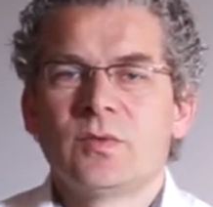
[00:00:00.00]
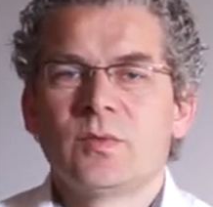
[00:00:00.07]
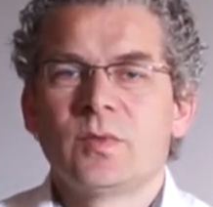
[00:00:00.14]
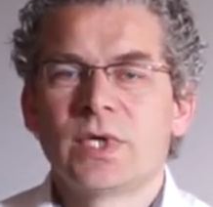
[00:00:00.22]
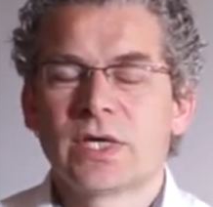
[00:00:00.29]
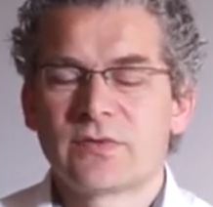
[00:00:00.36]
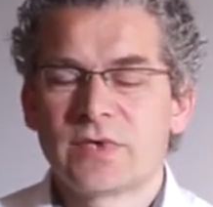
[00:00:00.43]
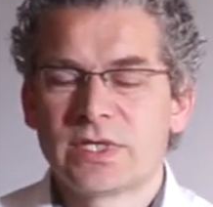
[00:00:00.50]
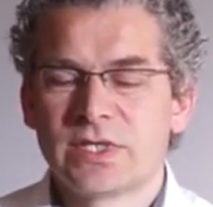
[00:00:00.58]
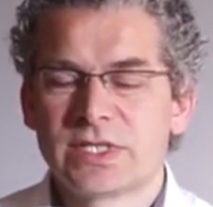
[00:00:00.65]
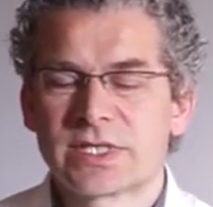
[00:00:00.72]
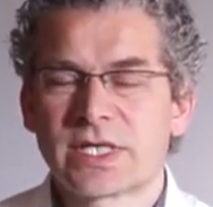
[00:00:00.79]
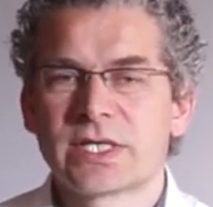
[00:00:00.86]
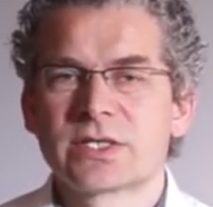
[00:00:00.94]
We have
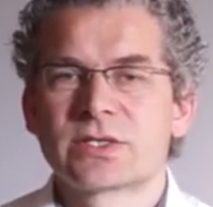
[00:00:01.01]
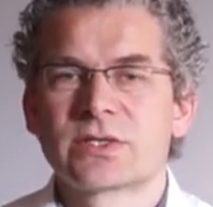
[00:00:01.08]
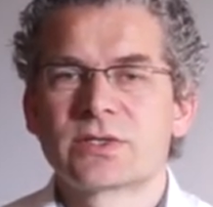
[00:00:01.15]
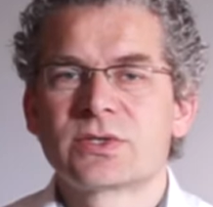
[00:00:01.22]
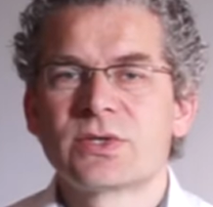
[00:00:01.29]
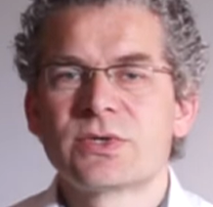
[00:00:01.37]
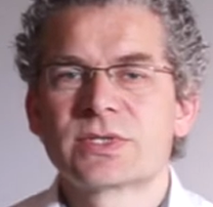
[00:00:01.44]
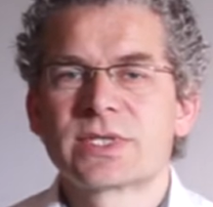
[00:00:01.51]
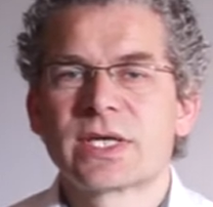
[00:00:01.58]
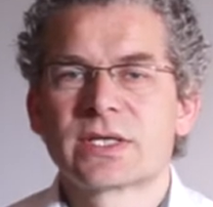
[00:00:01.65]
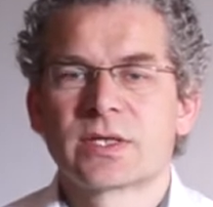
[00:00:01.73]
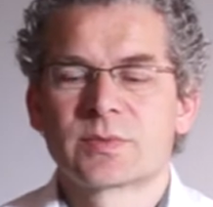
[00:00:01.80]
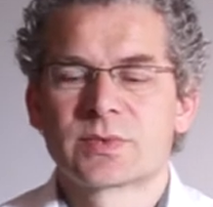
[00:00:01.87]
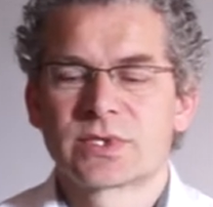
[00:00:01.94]
designed two
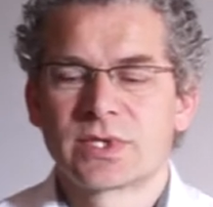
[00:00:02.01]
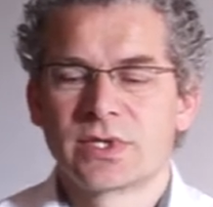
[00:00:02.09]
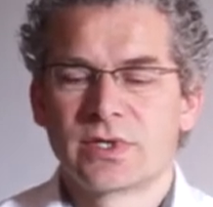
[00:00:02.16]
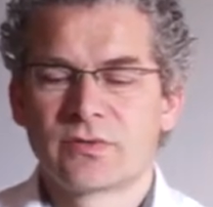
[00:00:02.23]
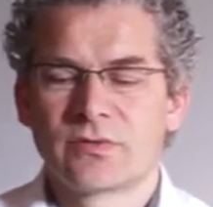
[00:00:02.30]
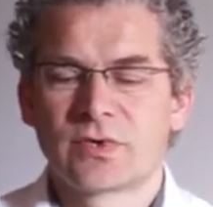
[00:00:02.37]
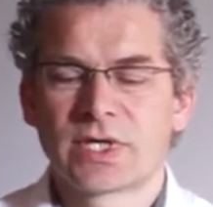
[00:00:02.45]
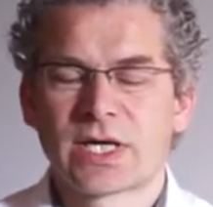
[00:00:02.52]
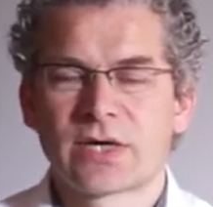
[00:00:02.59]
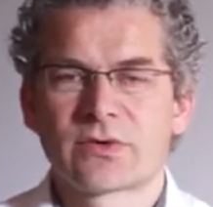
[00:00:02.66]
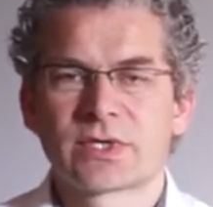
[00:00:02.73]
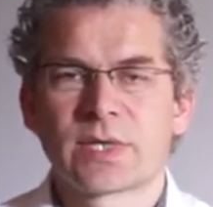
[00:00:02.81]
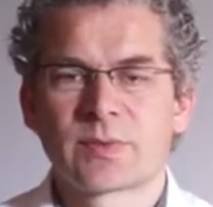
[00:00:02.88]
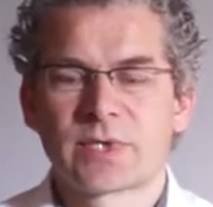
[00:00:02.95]
setups for
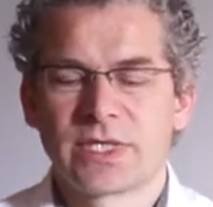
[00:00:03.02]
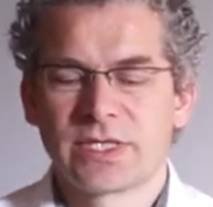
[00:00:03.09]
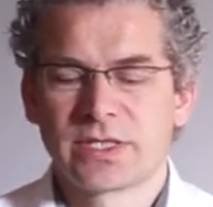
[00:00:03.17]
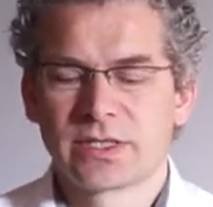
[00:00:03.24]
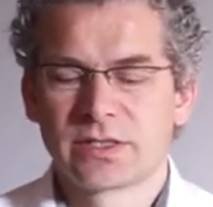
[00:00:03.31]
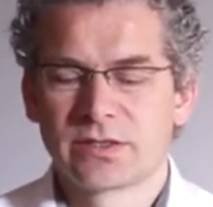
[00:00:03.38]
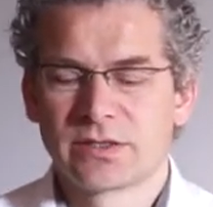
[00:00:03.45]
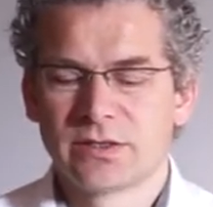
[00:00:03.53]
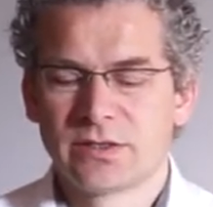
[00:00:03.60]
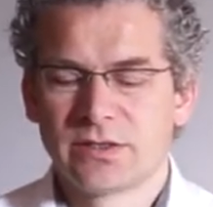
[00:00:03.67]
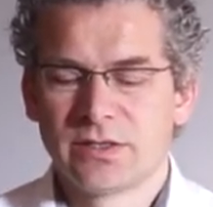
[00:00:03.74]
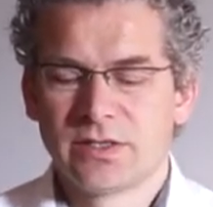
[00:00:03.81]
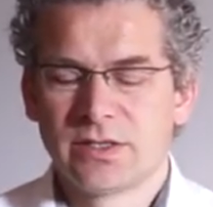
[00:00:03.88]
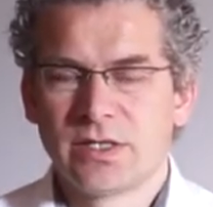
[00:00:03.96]
narrow gap cleaning,
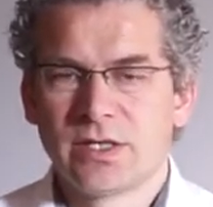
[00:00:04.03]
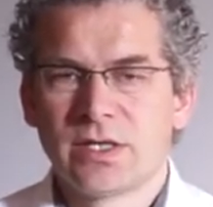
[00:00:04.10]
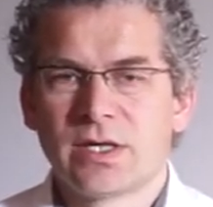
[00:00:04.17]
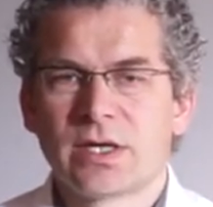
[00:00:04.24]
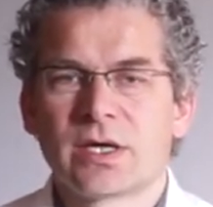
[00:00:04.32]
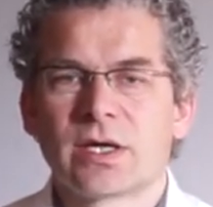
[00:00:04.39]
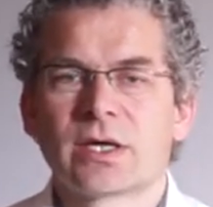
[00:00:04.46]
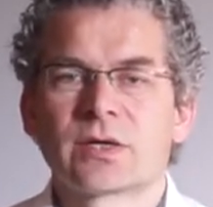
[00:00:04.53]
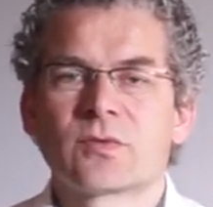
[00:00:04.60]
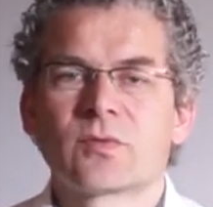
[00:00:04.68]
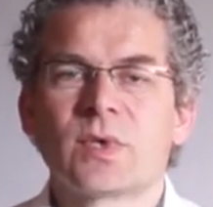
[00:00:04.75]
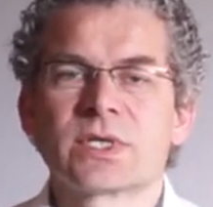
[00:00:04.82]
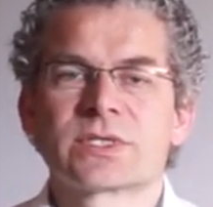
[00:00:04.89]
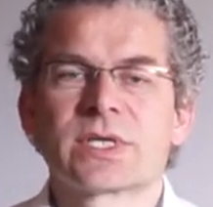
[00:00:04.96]

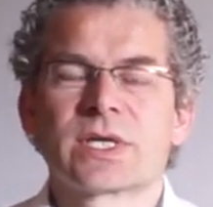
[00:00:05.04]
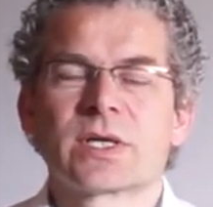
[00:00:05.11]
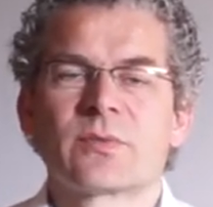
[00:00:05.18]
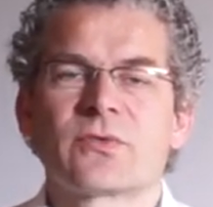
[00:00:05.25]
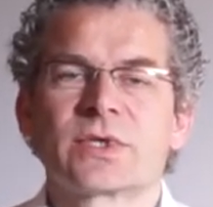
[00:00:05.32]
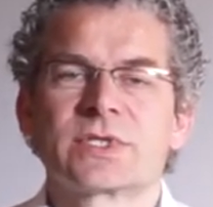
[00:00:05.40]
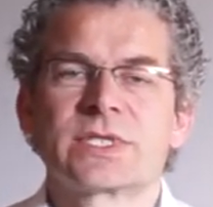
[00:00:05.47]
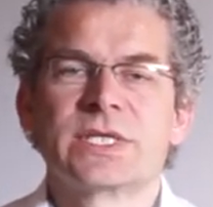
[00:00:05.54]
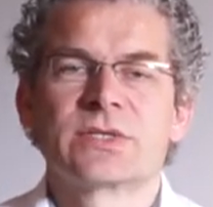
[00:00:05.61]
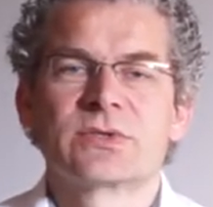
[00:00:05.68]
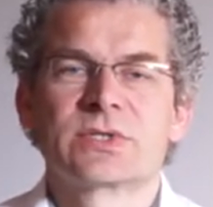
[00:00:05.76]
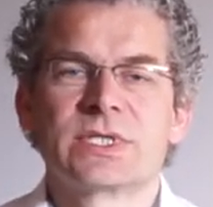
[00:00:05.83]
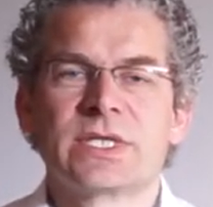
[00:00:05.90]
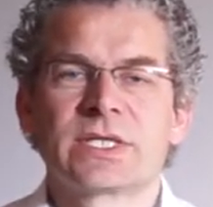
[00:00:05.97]
and one setup for
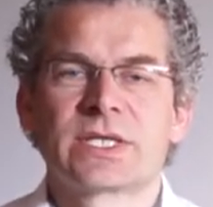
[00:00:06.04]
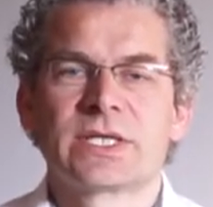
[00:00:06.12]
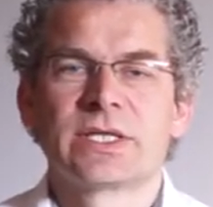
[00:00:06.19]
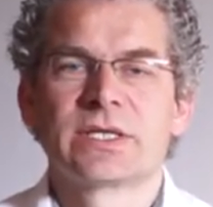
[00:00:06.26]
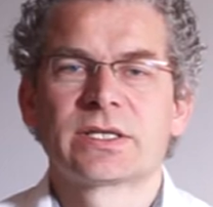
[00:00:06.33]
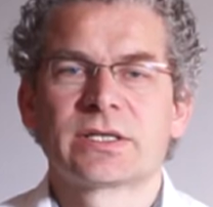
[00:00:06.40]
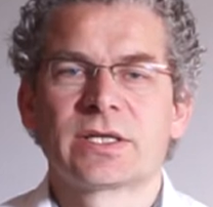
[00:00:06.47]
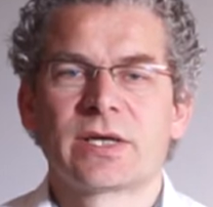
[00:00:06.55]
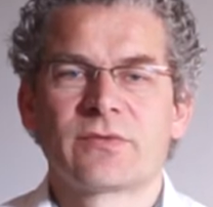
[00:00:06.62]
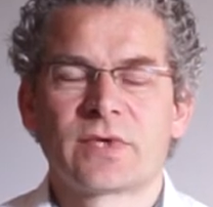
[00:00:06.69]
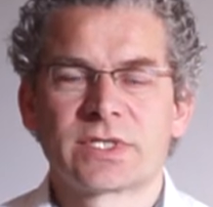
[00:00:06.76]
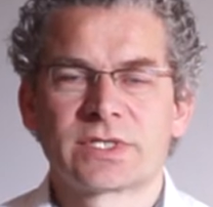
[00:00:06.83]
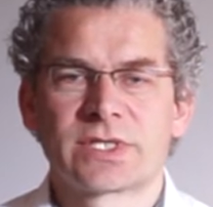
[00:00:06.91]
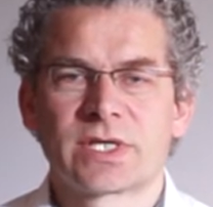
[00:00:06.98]
sheet-to-sheet cleaning and
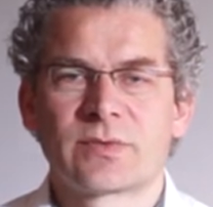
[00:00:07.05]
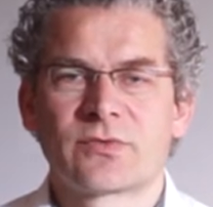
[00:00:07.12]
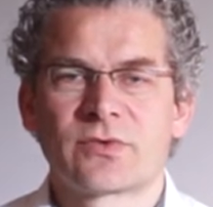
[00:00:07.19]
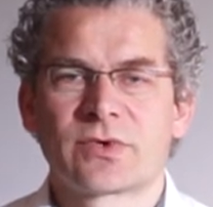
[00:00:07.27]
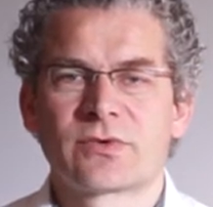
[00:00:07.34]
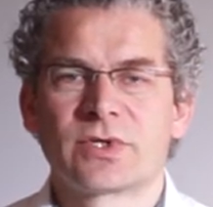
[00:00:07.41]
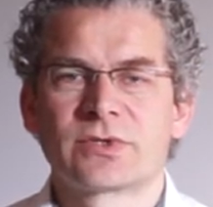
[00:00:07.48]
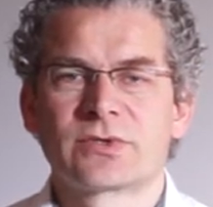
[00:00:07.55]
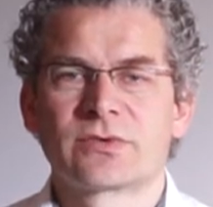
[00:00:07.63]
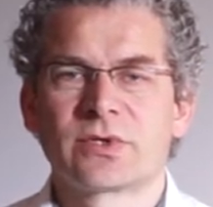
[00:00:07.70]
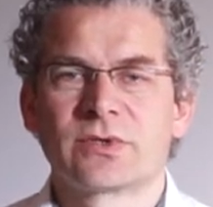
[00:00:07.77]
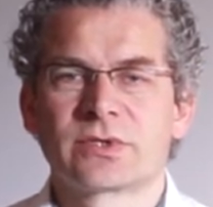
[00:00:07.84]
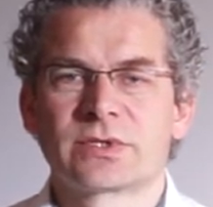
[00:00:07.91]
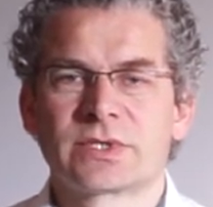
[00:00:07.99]
one setup for
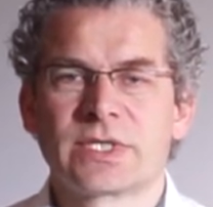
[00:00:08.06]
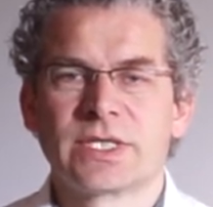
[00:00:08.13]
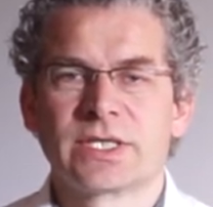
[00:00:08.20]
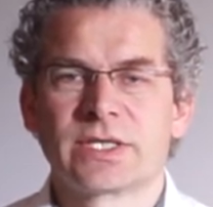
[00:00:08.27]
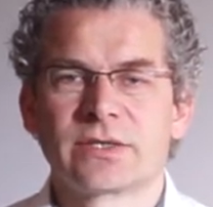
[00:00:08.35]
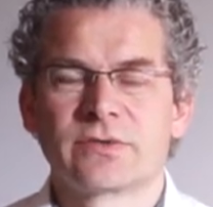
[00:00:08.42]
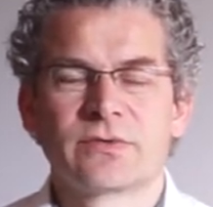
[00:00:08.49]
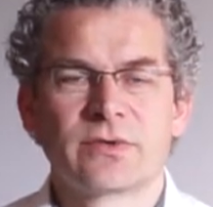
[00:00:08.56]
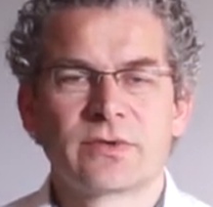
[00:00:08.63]
roll-to-roll cleaning.